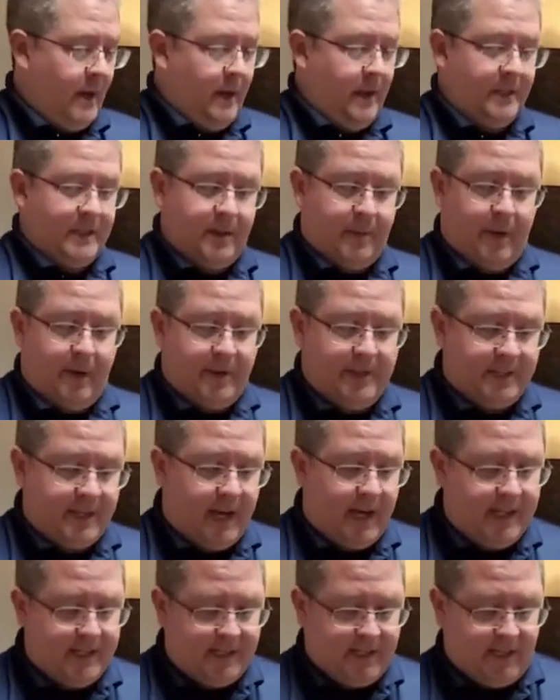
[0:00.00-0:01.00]
Let's compare the
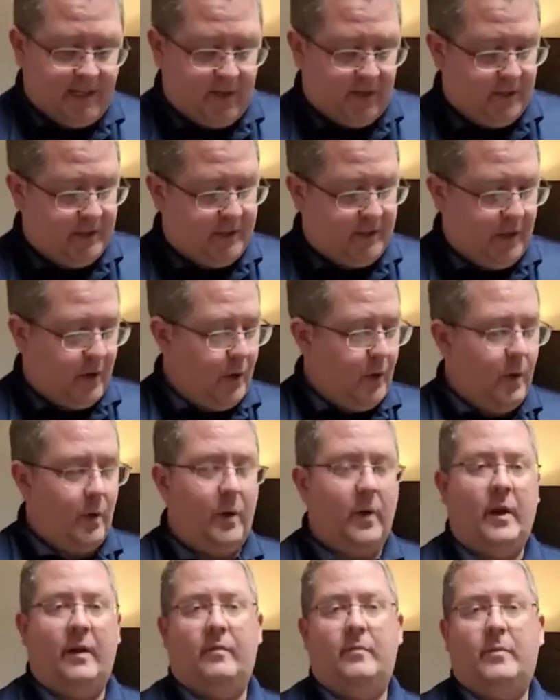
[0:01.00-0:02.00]
size here. So
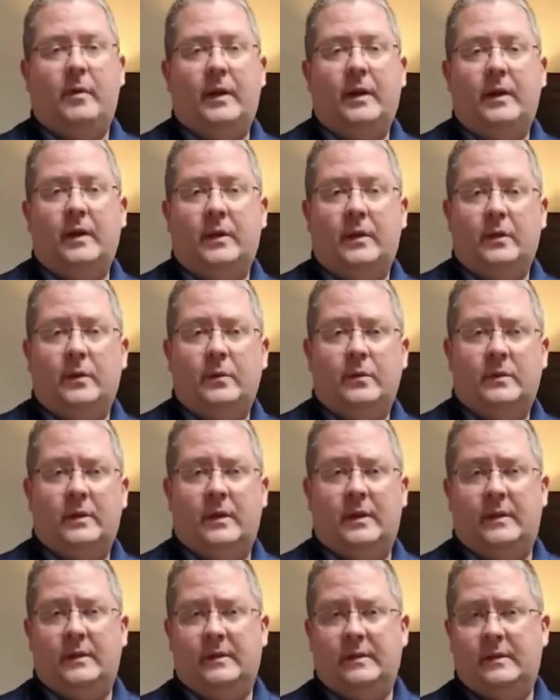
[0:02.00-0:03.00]
everybody
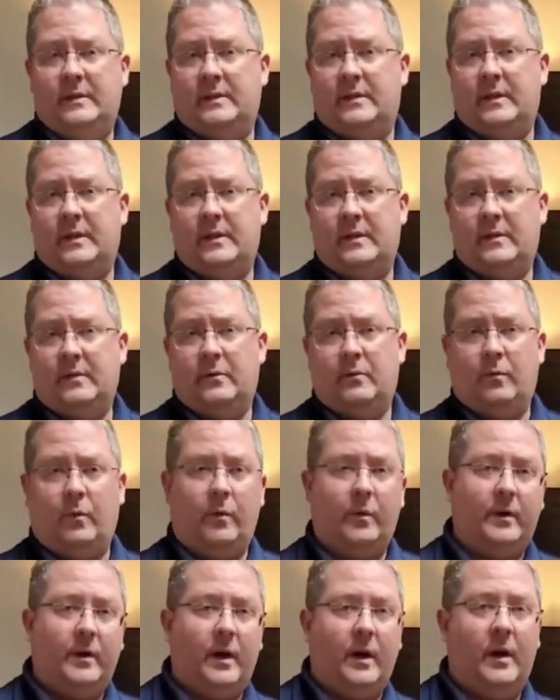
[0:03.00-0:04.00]
is
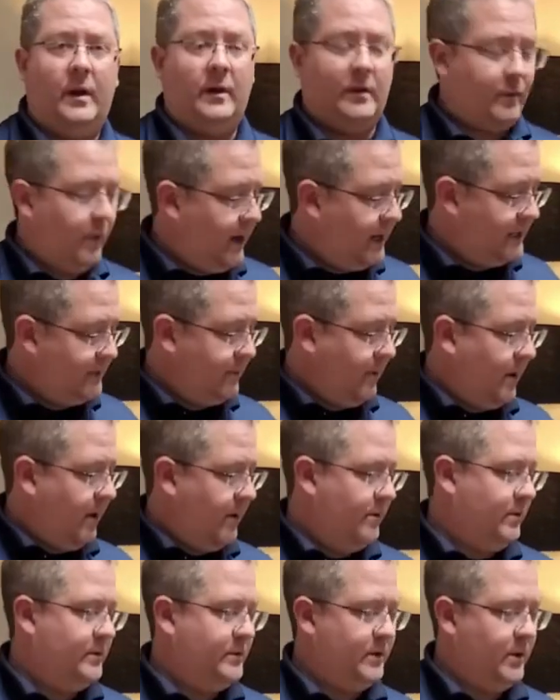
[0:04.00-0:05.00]
rolling on lacrosse
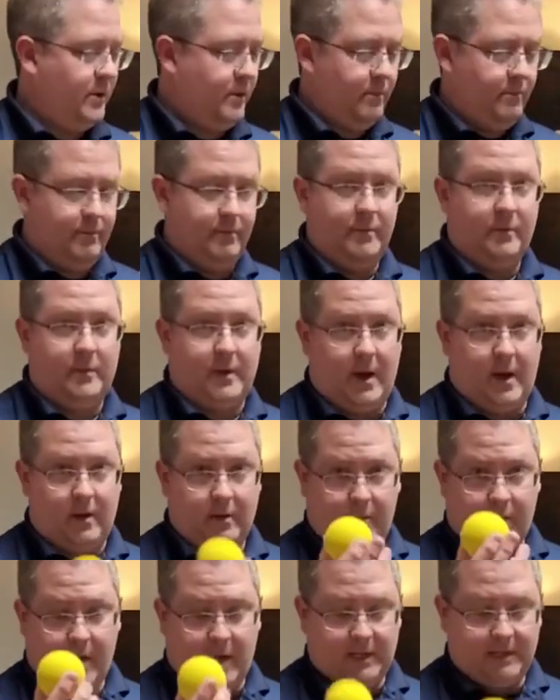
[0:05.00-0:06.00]
ball. So got a
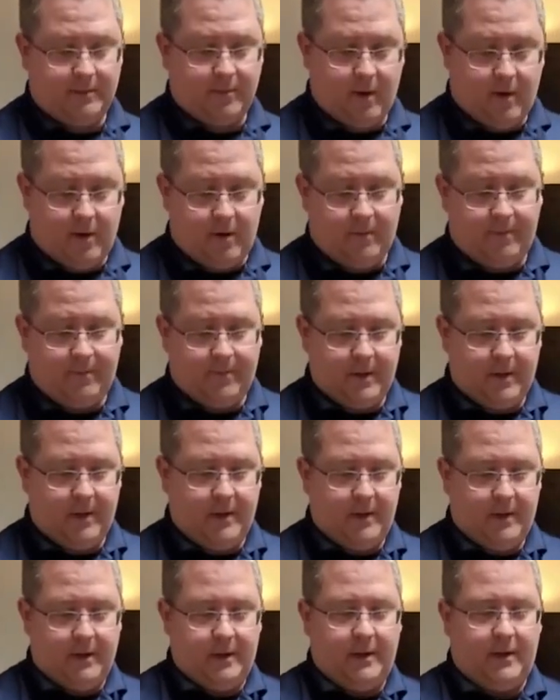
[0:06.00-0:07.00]
lacrosse ball.
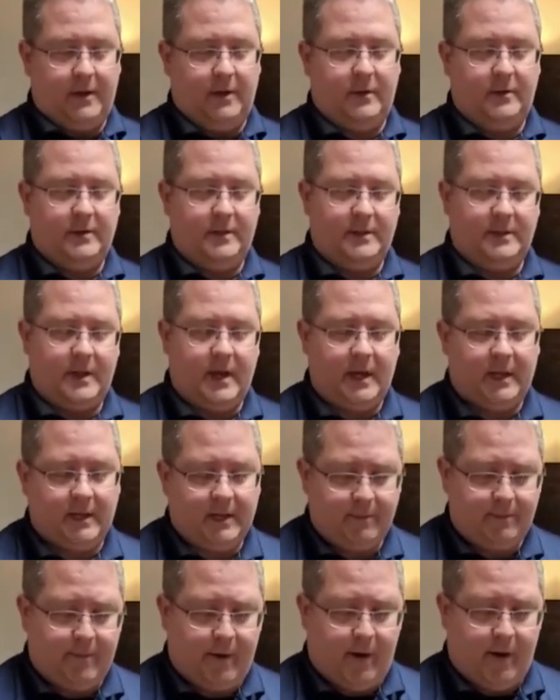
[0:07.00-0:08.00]
Here's the size
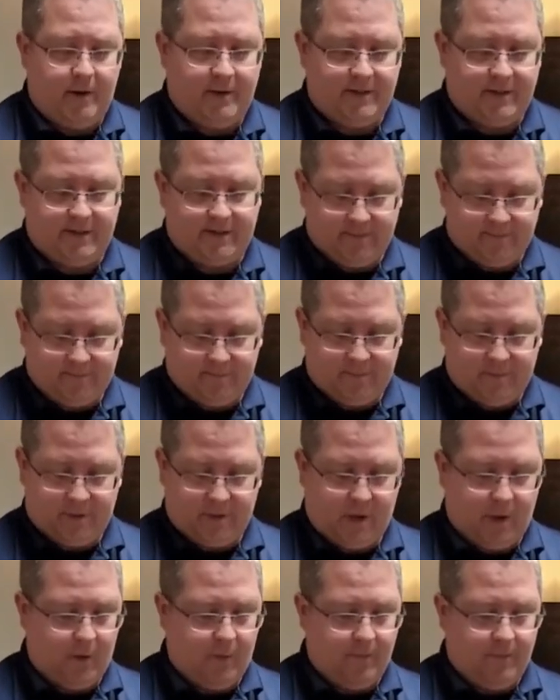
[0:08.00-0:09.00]
comparison.
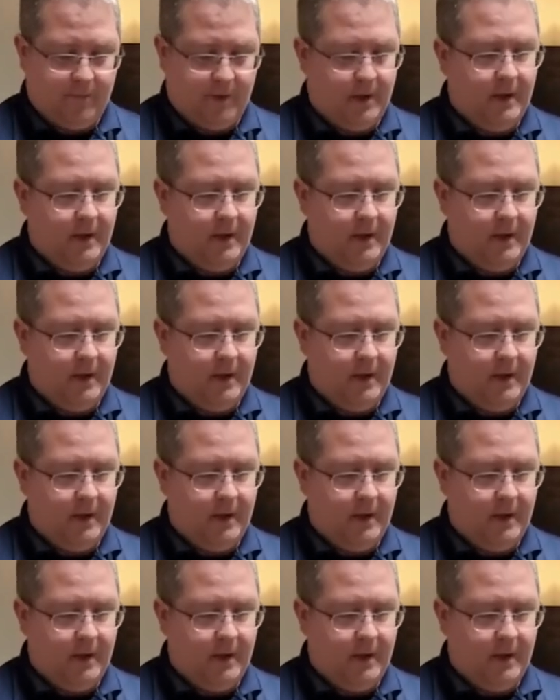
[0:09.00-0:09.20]
So